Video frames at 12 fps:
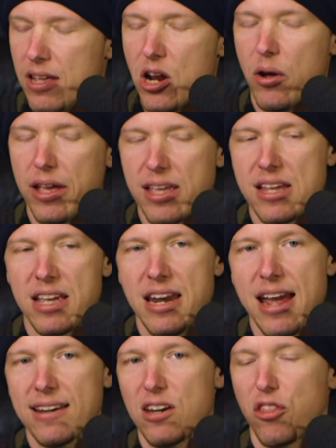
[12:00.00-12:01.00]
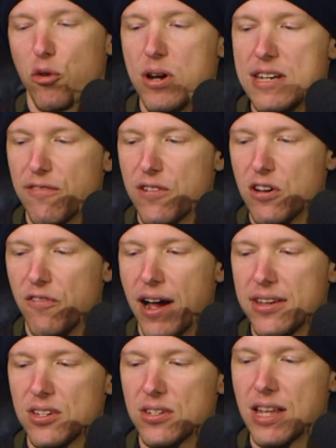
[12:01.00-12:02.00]
it can connect to 3 different
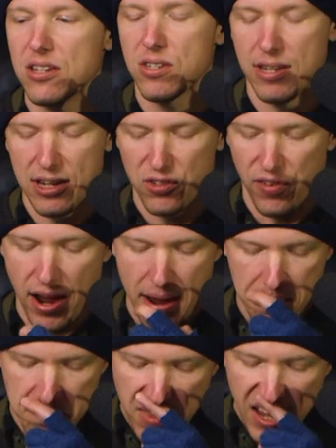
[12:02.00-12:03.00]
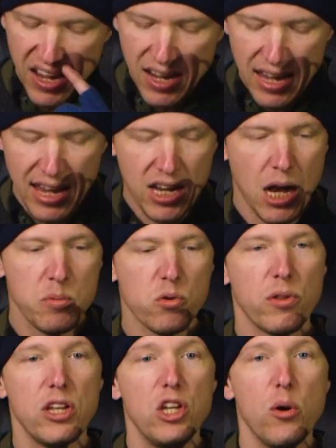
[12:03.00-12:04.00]
devices. That's fine. It comes
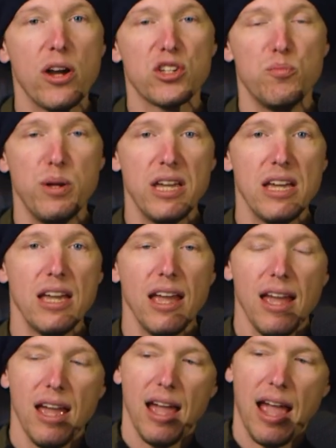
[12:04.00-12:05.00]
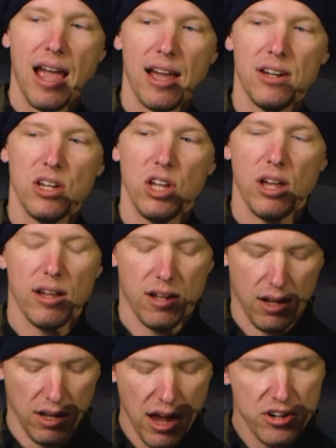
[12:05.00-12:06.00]
with a USB, and
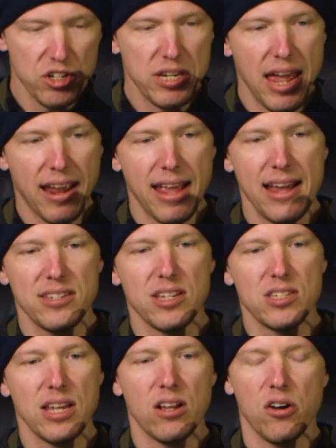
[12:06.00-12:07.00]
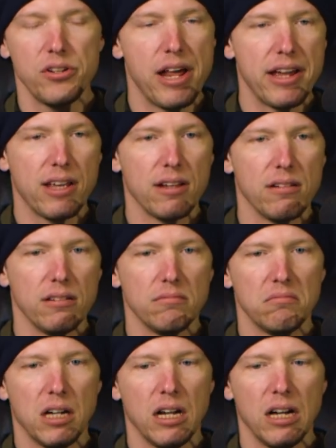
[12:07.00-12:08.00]
Logitech has this thing called like
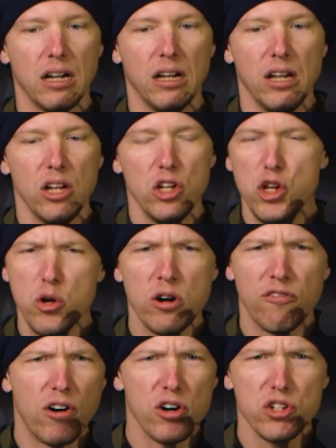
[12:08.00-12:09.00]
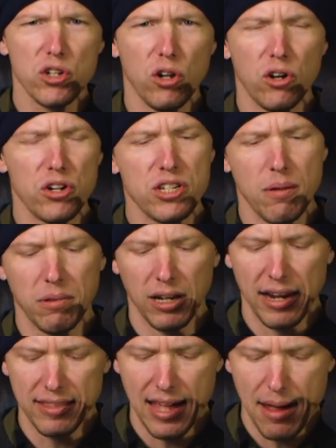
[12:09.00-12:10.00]
Universal or something
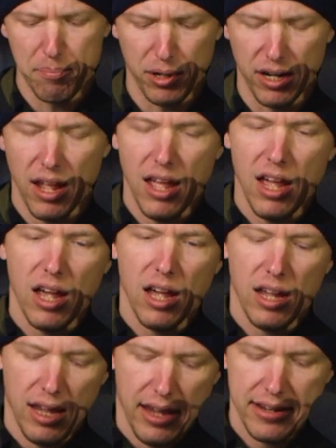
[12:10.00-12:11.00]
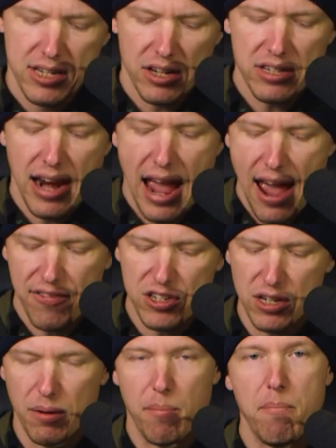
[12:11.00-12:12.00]
like that, but it doesn't have
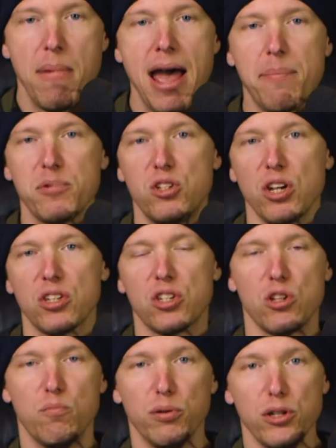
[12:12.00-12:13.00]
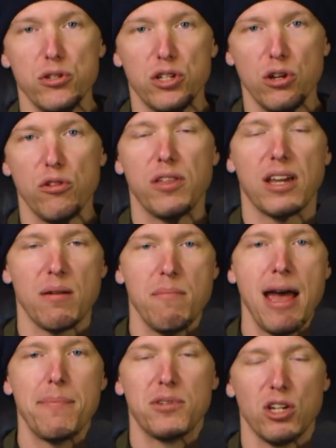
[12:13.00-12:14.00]
to map just to Bluetooth. It can
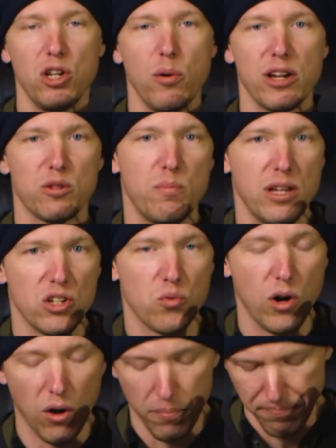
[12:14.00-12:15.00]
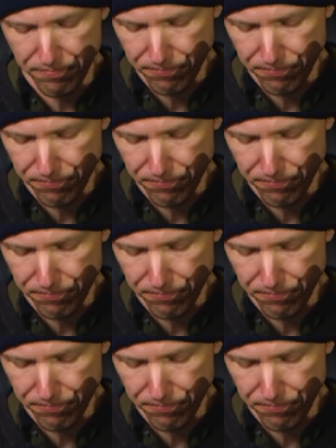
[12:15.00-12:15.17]
map to USB as well.